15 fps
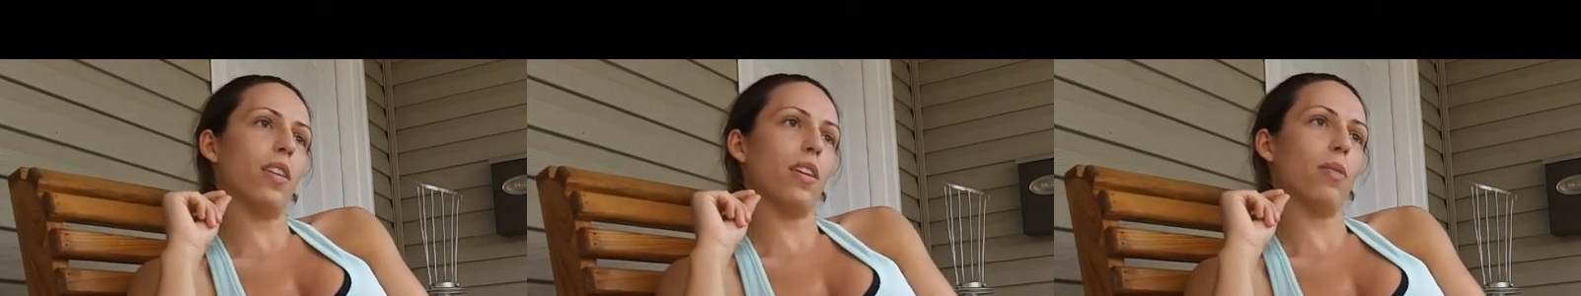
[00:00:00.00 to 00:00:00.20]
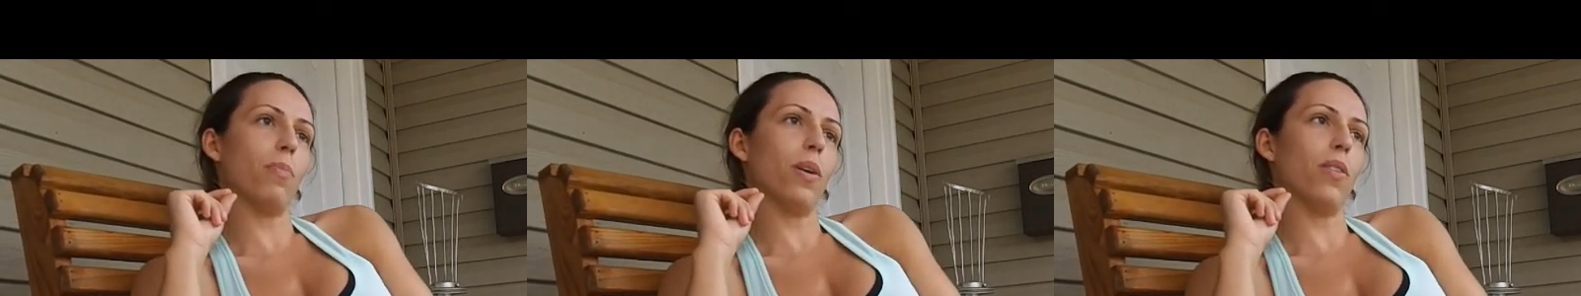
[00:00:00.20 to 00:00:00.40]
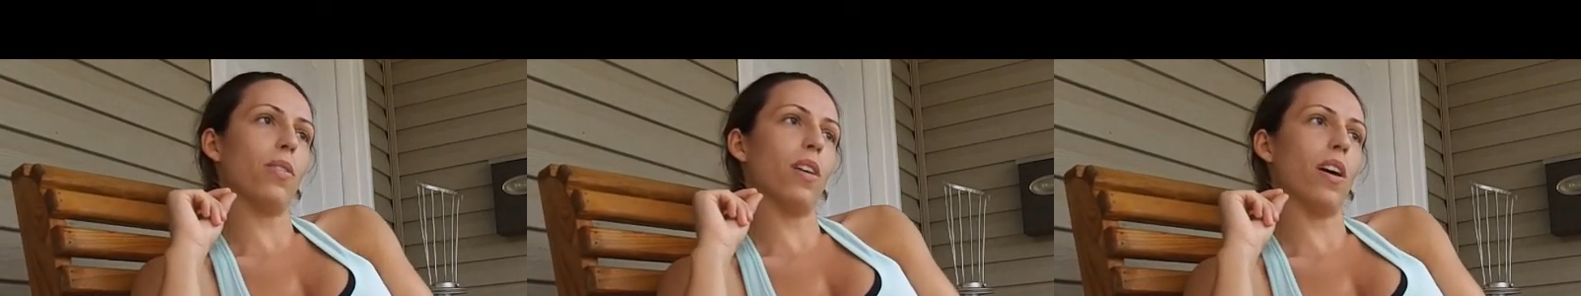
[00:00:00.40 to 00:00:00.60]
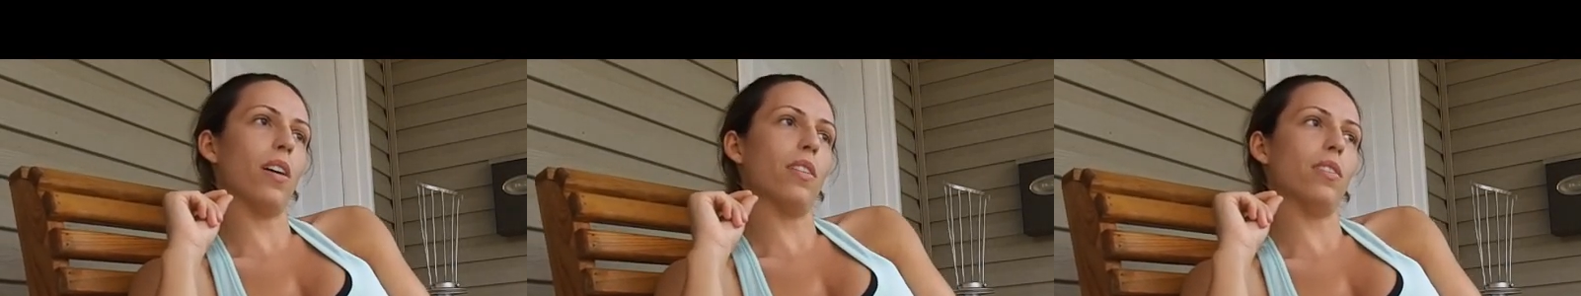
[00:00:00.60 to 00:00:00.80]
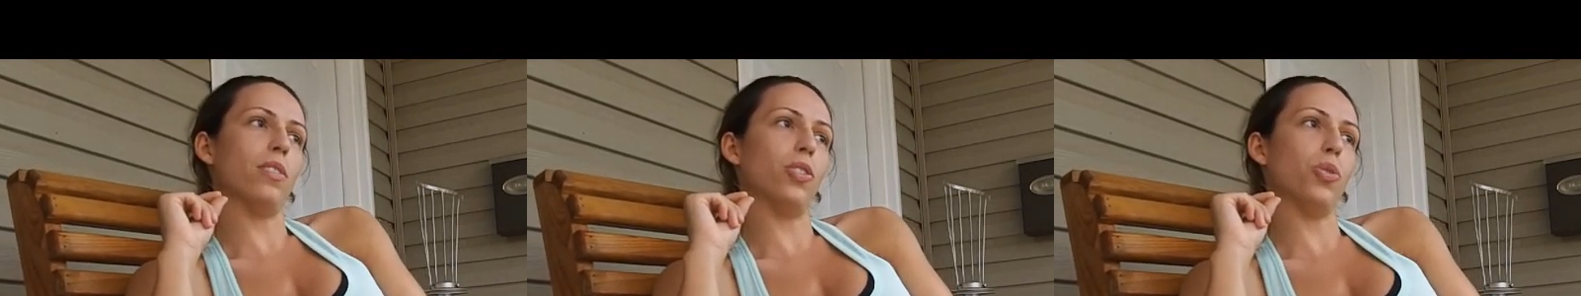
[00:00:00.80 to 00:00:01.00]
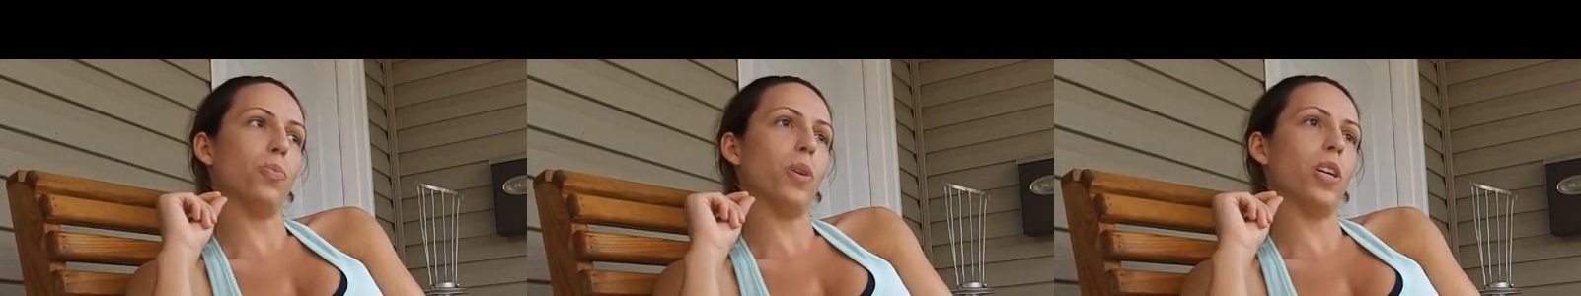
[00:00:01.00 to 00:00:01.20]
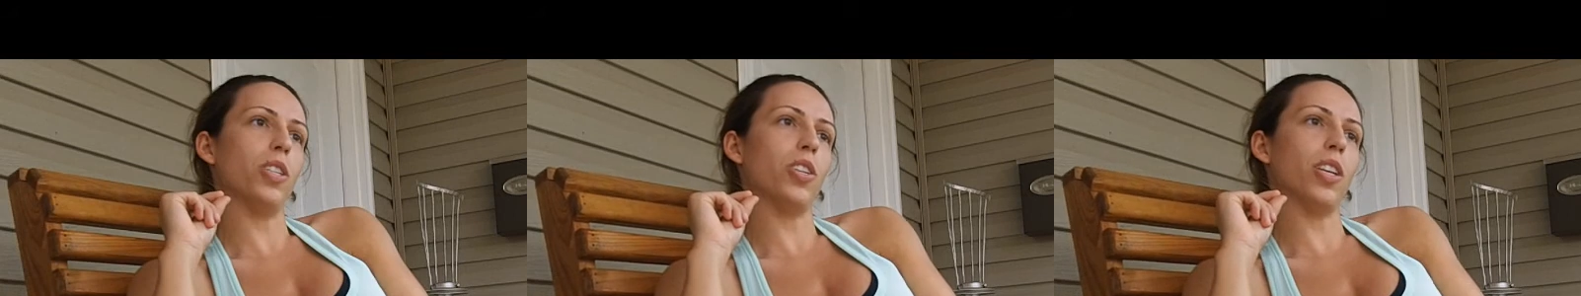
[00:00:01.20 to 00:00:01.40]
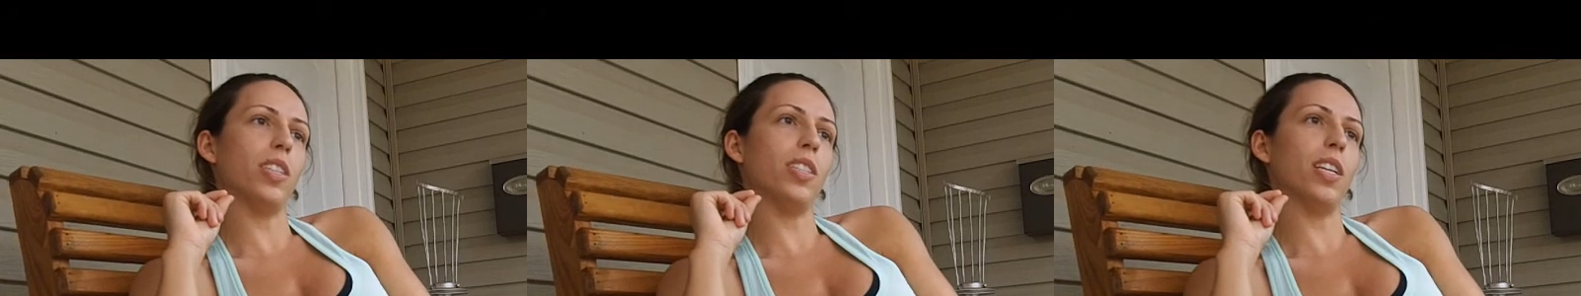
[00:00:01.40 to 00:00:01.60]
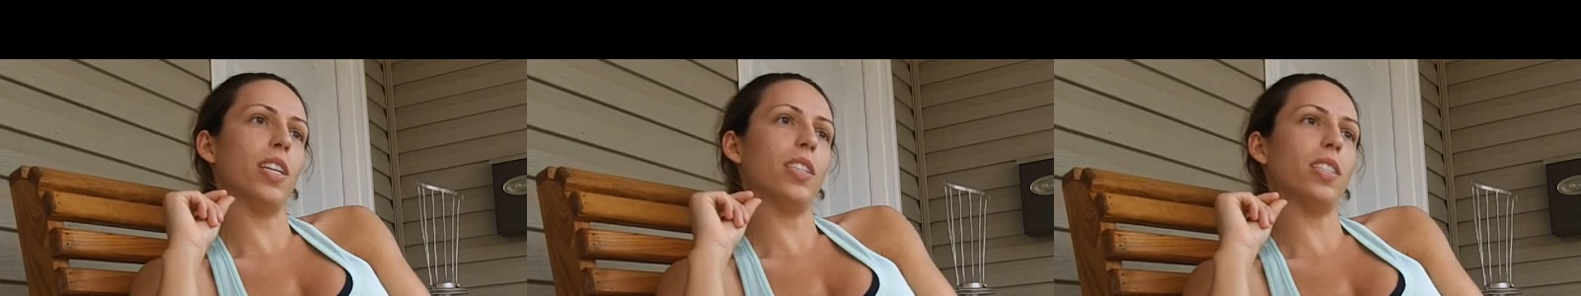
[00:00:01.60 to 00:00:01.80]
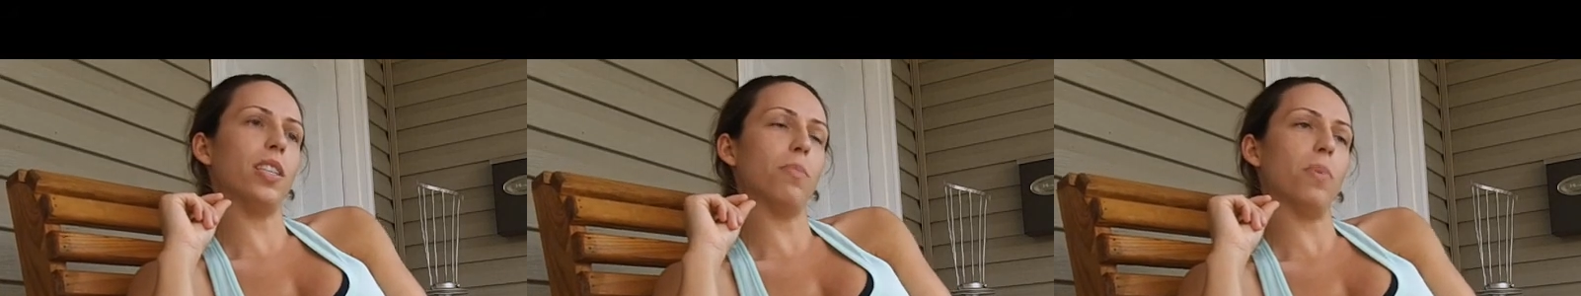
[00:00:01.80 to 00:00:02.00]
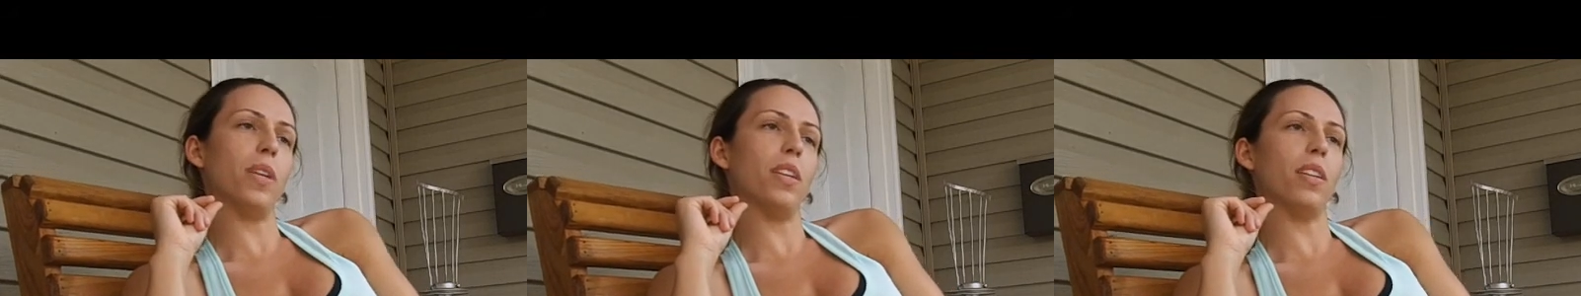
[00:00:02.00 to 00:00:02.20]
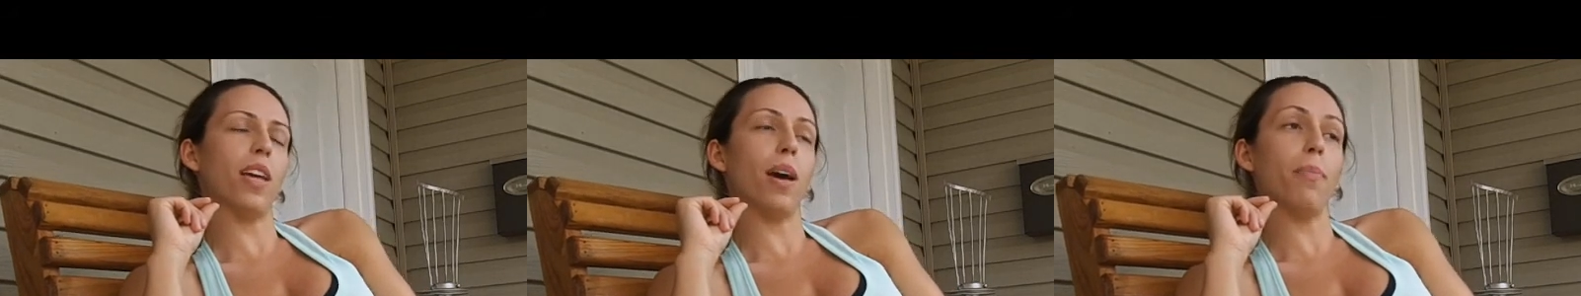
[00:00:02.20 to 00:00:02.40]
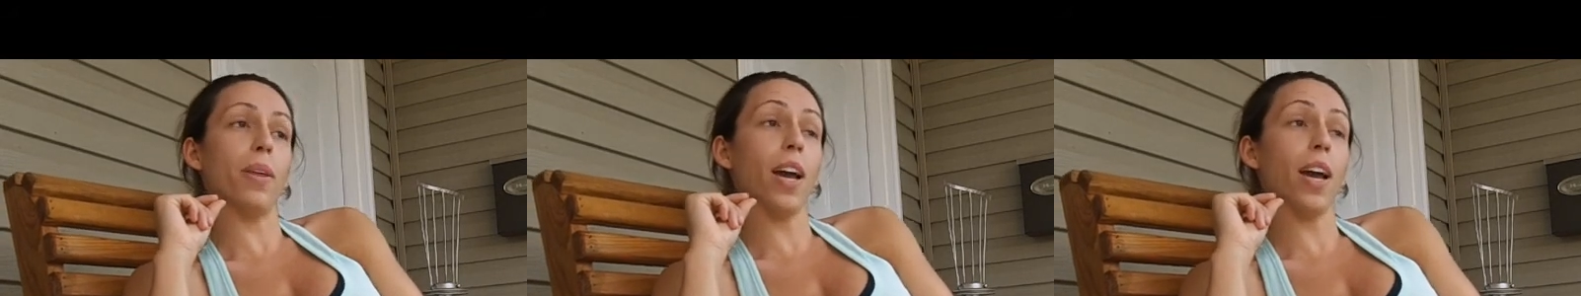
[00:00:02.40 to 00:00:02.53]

think about that too much, like dig deep into that.